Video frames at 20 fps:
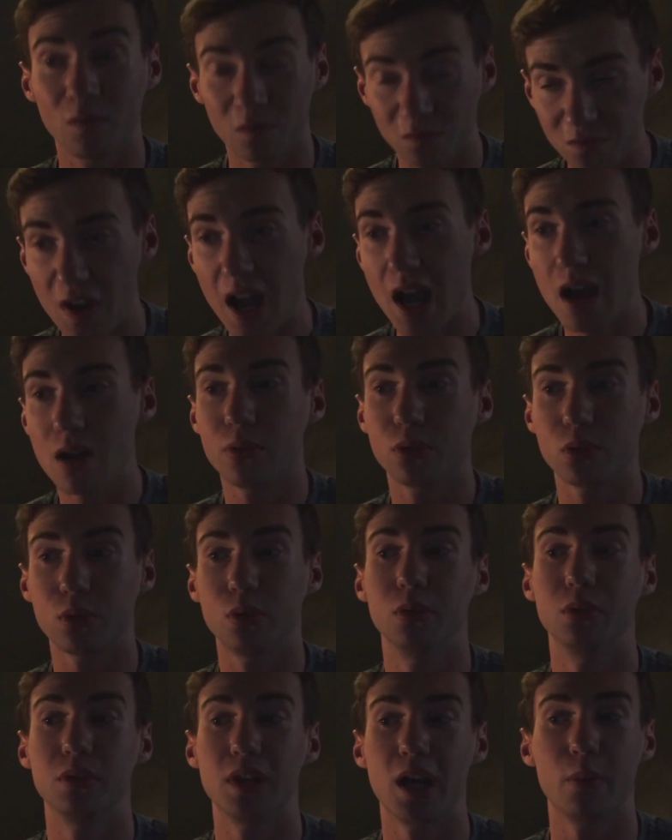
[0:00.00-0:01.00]
found
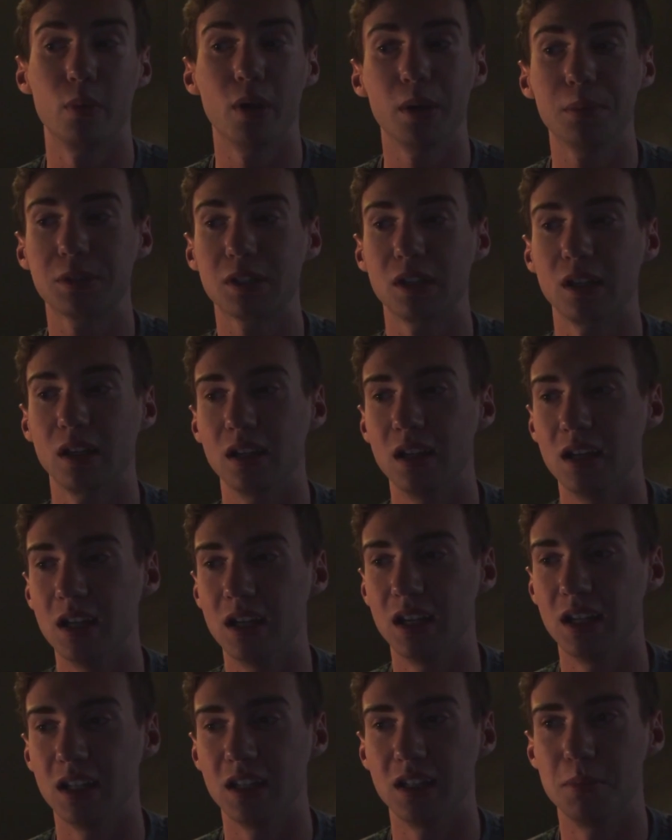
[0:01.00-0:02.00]
through that website
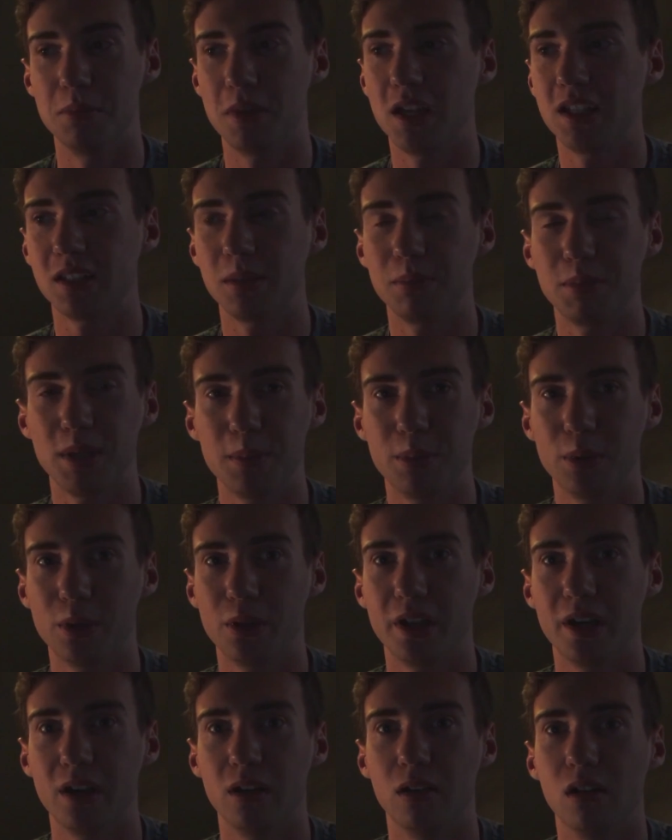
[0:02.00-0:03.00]
and the amazing people
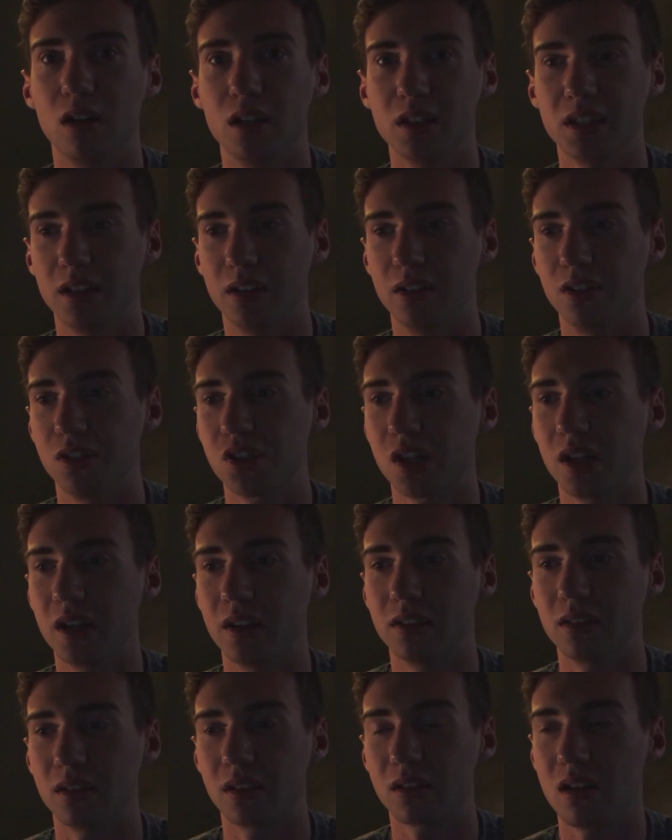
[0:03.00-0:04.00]
that are on there and
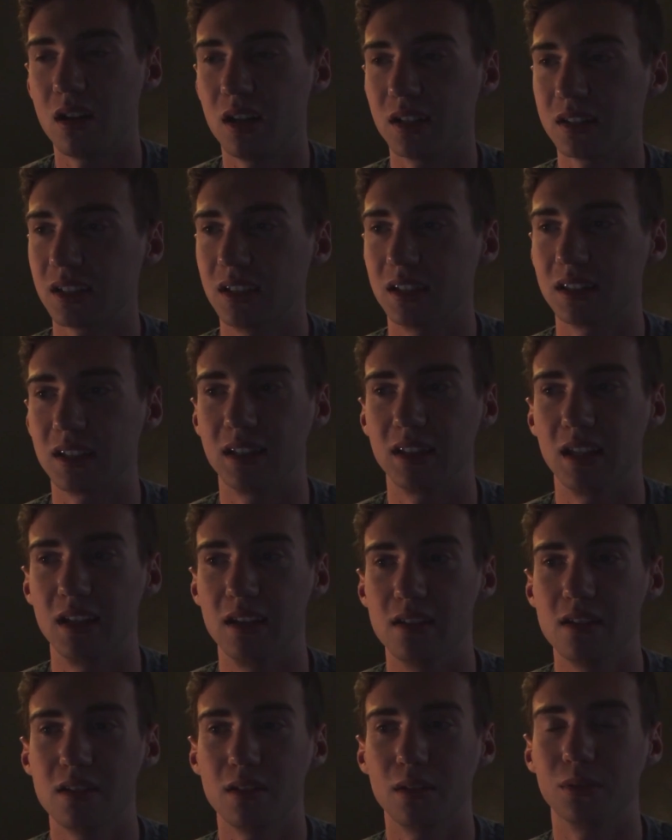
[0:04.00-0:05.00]
sharing the content that they
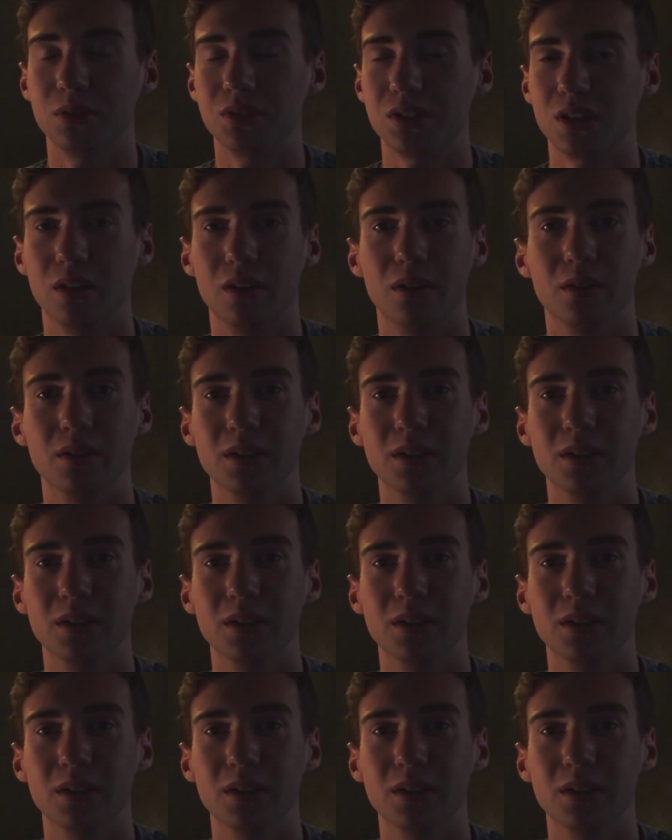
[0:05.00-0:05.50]
know. So